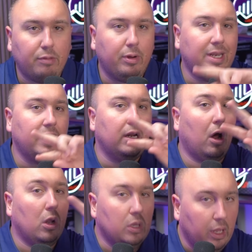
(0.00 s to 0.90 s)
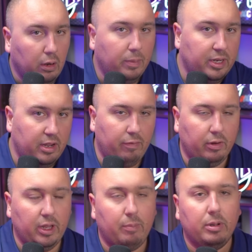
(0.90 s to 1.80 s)
did it a little bit
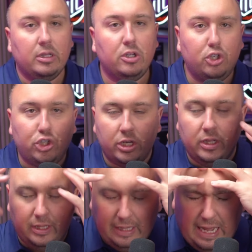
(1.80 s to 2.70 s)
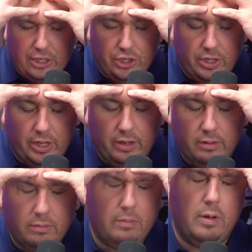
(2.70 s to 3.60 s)
differently, but logically,
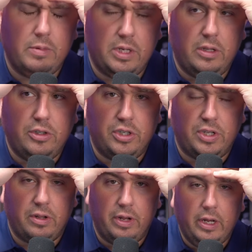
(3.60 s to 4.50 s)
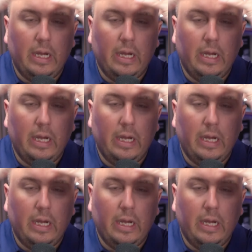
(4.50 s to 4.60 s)
I almost said logistically,